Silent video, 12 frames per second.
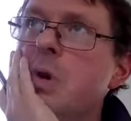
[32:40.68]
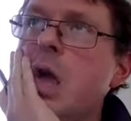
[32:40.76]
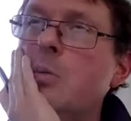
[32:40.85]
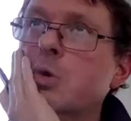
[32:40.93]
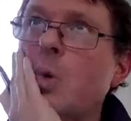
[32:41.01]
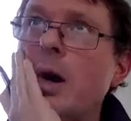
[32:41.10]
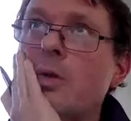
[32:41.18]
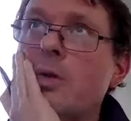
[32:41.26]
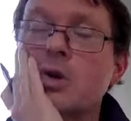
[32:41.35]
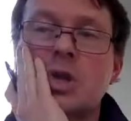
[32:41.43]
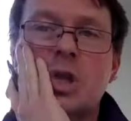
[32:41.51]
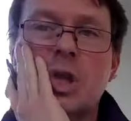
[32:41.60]
it was one of
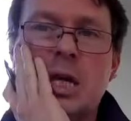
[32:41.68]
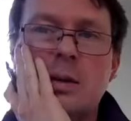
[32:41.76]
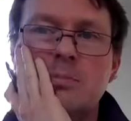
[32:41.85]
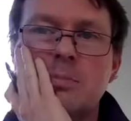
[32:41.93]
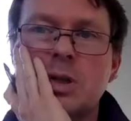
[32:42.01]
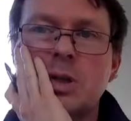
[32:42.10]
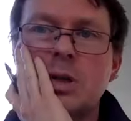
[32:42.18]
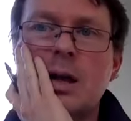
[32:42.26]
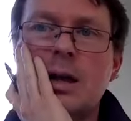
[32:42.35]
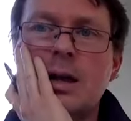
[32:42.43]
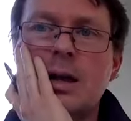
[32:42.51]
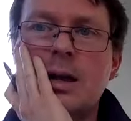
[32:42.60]
those themes that,
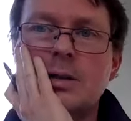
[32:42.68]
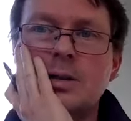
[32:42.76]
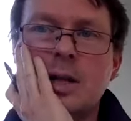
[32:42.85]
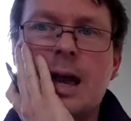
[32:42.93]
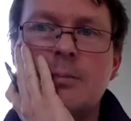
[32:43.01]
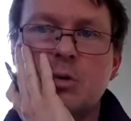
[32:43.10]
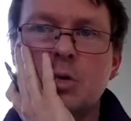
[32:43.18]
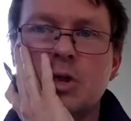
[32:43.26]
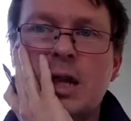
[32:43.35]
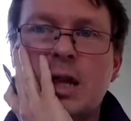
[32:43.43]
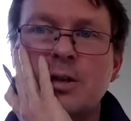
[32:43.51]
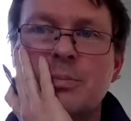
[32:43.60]
as I came towards
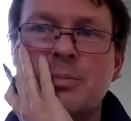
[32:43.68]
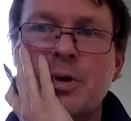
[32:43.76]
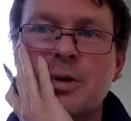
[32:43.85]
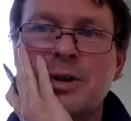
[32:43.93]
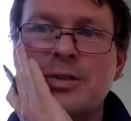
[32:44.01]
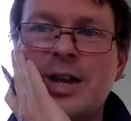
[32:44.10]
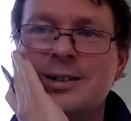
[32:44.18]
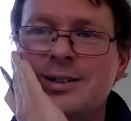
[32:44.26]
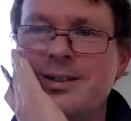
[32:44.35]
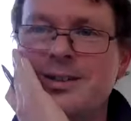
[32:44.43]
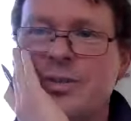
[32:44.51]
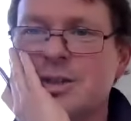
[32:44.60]
the end of the book and
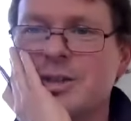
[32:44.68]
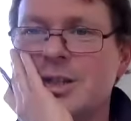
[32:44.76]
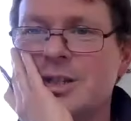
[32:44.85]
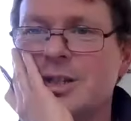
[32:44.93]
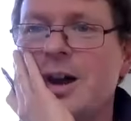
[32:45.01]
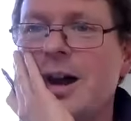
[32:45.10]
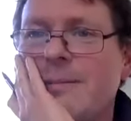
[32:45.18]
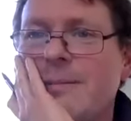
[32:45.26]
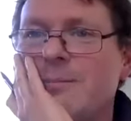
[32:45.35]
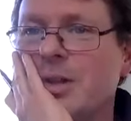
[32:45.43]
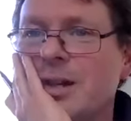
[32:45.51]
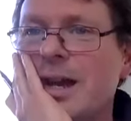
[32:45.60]
the
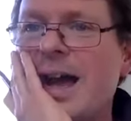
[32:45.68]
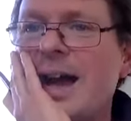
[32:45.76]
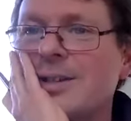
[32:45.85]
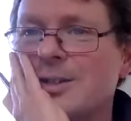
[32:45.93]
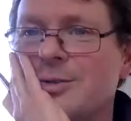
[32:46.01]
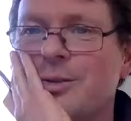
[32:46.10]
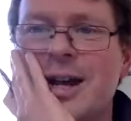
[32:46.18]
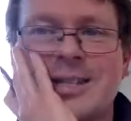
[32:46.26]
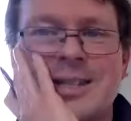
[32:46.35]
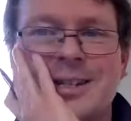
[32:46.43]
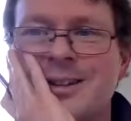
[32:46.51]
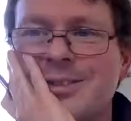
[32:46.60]
time that I had to
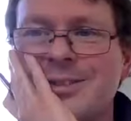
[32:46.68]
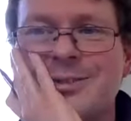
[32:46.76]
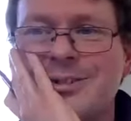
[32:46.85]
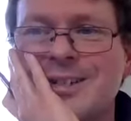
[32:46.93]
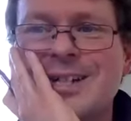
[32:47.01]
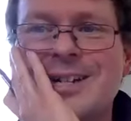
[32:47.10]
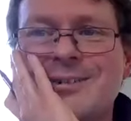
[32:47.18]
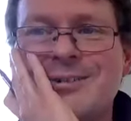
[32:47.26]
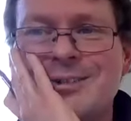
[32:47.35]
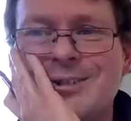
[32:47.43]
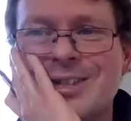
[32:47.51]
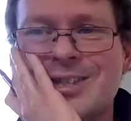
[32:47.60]
write it, I thought,
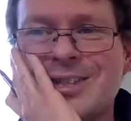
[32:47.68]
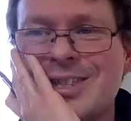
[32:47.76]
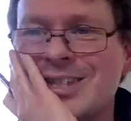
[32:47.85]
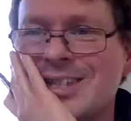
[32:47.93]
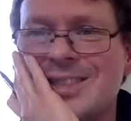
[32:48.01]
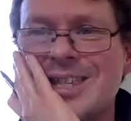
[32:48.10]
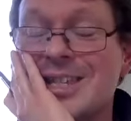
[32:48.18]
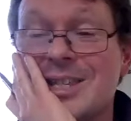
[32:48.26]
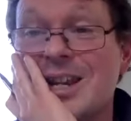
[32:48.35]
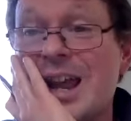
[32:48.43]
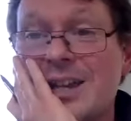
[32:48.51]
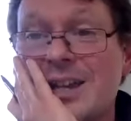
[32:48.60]
oh, this is
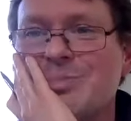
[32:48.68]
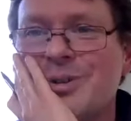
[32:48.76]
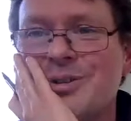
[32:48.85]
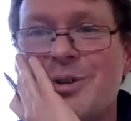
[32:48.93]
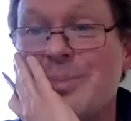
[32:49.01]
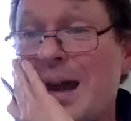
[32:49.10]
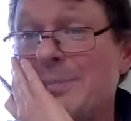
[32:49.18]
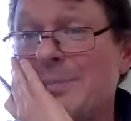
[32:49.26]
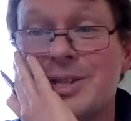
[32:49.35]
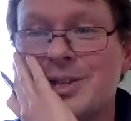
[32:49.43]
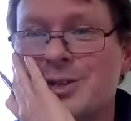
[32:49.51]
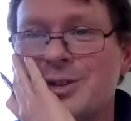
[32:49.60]
the next book, or
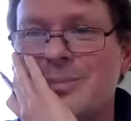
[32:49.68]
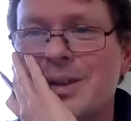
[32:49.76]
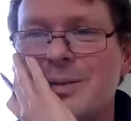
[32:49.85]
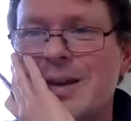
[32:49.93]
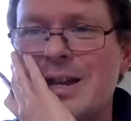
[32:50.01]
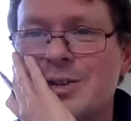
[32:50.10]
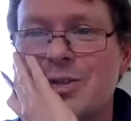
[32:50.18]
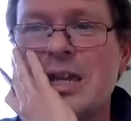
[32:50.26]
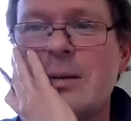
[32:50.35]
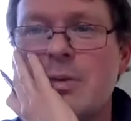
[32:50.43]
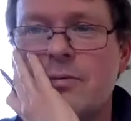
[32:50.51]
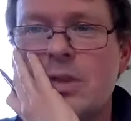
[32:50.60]
perhaps this should have been a major
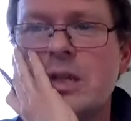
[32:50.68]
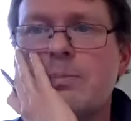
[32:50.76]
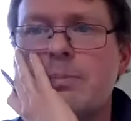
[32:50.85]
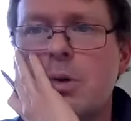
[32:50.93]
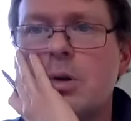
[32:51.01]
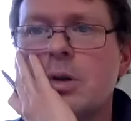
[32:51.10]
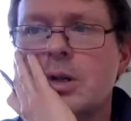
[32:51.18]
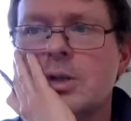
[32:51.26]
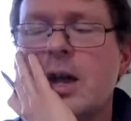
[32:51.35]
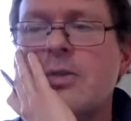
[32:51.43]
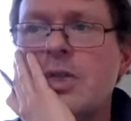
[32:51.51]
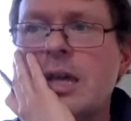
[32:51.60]
theme of this book,
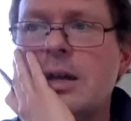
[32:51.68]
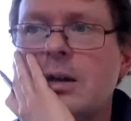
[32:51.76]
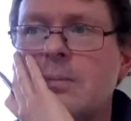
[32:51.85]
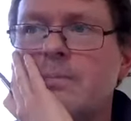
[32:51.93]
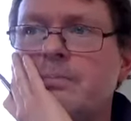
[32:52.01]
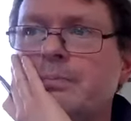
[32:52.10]
because I think